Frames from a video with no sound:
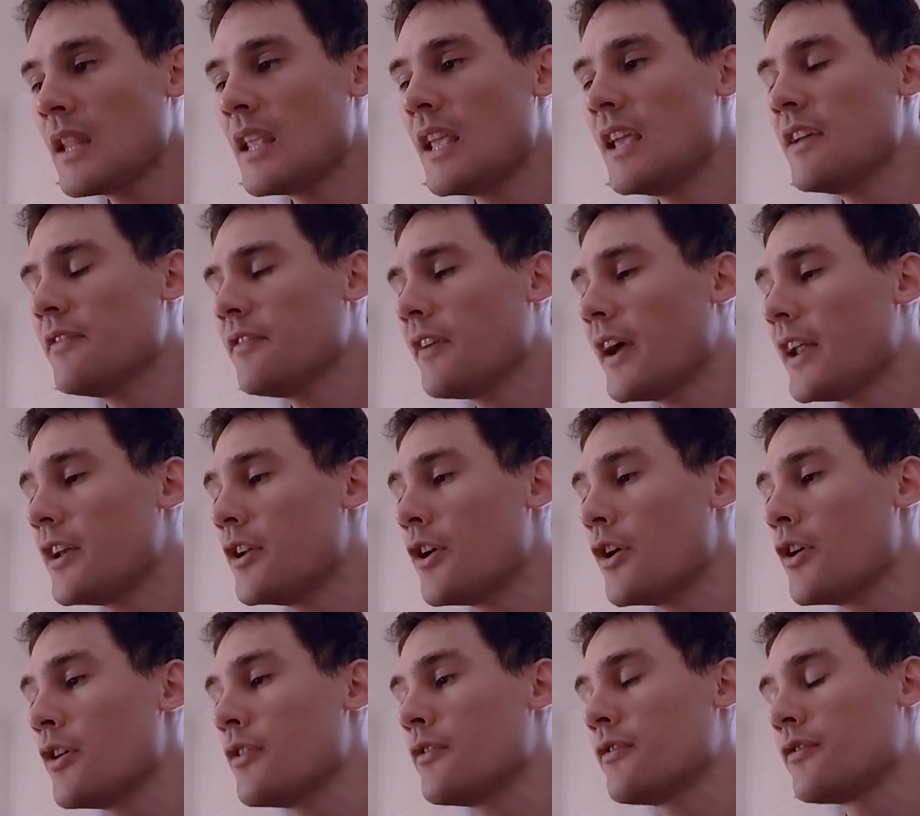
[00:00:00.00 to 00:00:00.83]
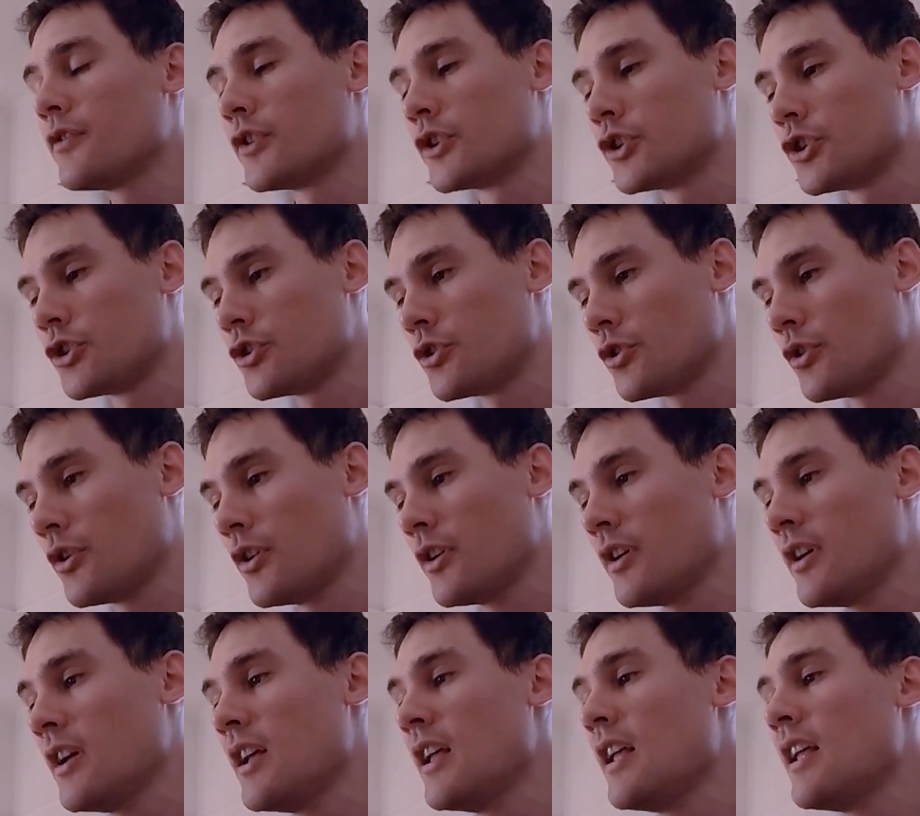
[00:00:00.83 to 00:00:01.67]
If I know for
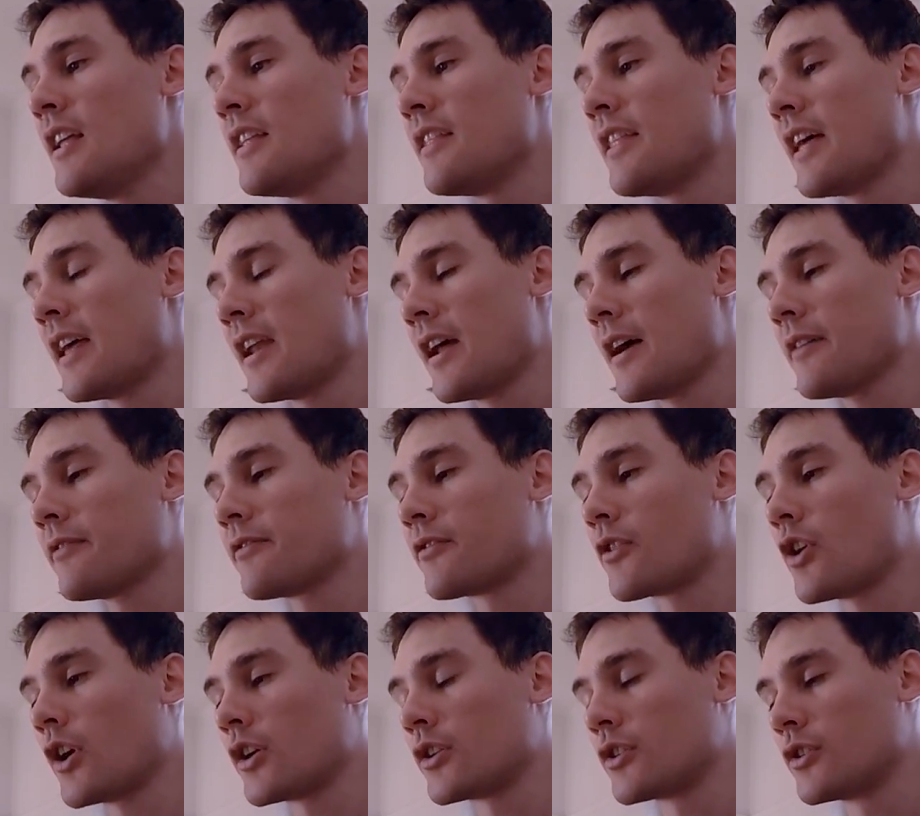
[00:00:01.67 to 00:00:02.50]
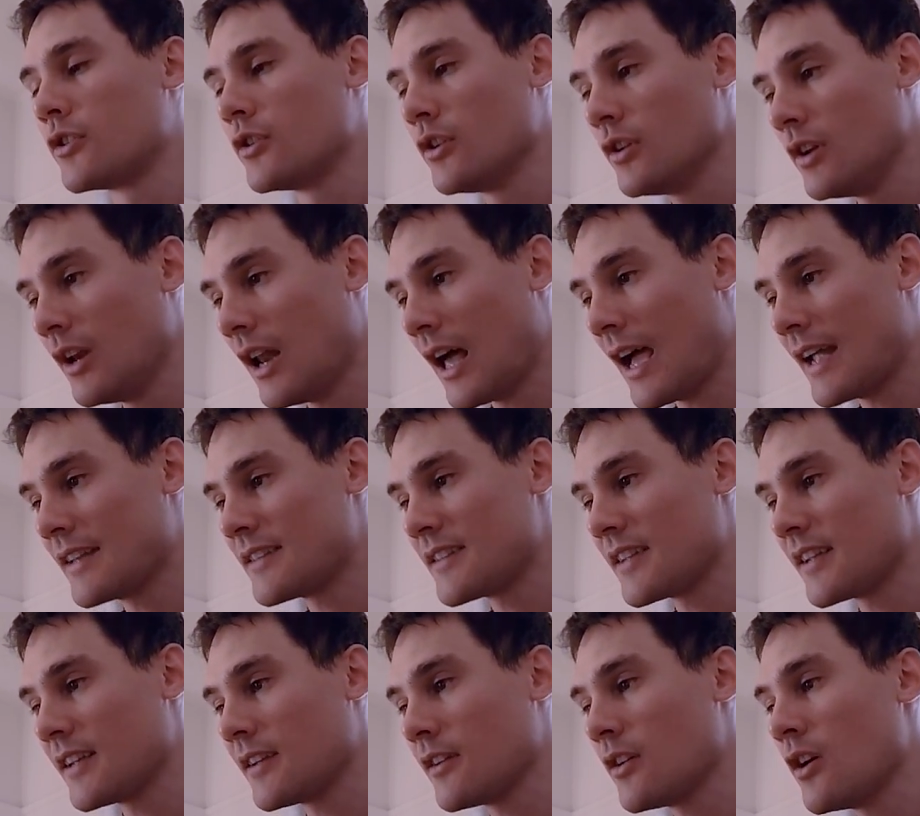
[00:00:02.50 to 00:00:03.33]
sure that I've got good
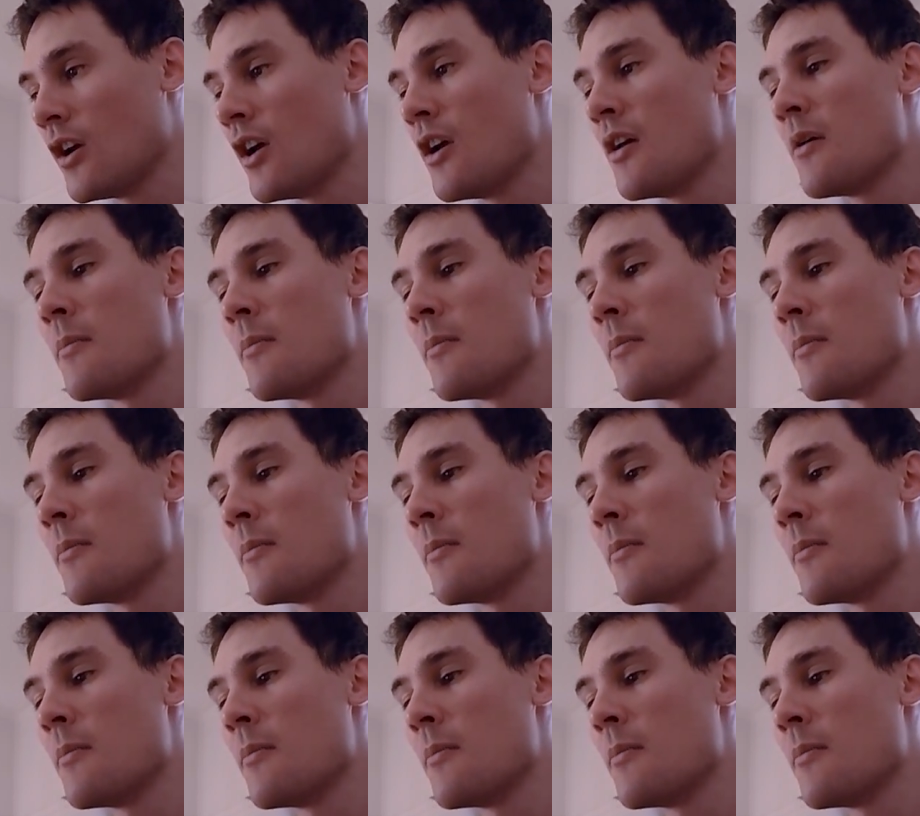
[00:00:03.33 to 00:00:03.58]
lighting,